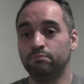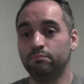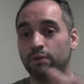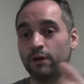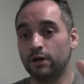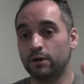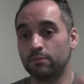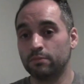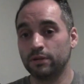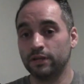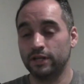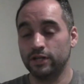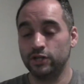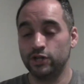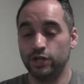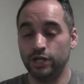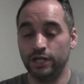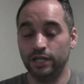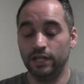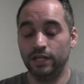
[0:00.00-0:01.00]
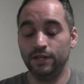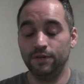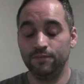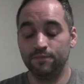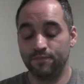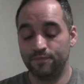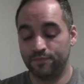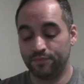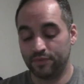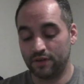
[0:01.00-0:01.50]
butter planccini.
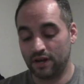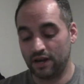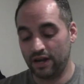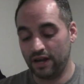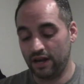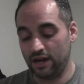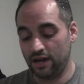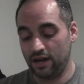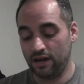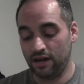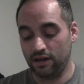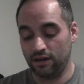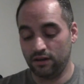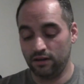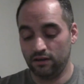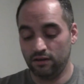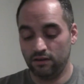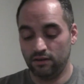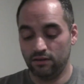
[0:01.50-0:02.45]
I had